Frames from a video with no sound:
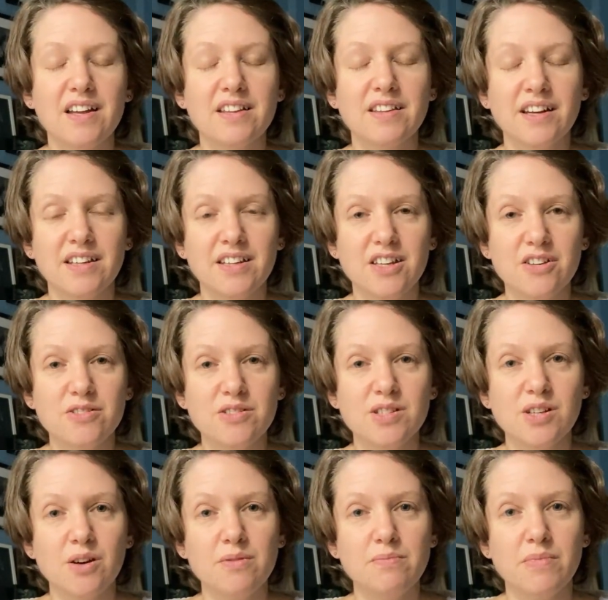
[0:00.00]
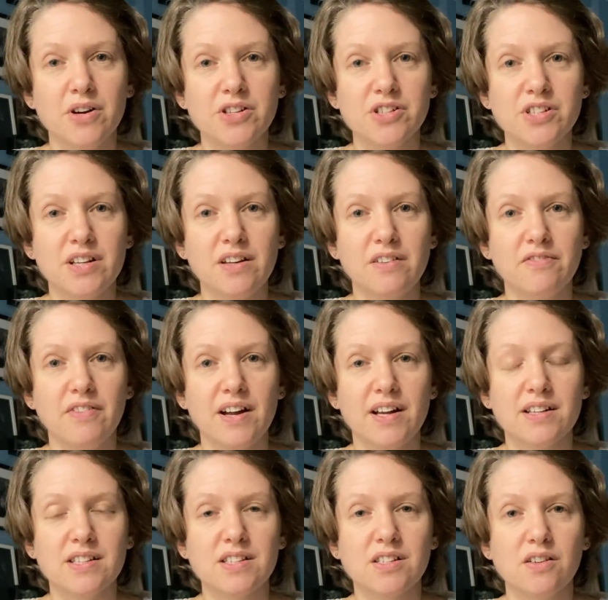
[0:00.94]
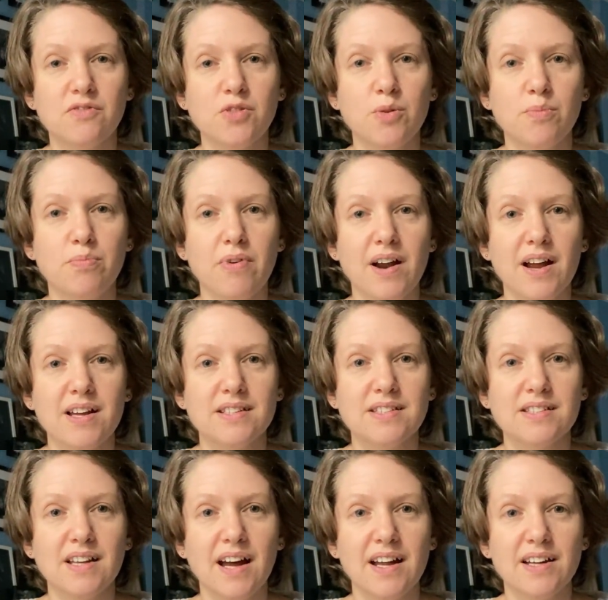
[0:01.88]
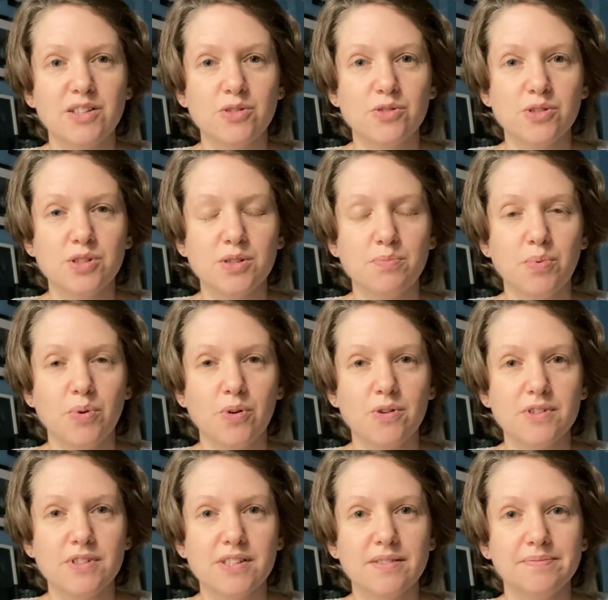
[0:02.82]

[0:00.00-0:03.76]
Thank you so much in advance of your prayers and your support.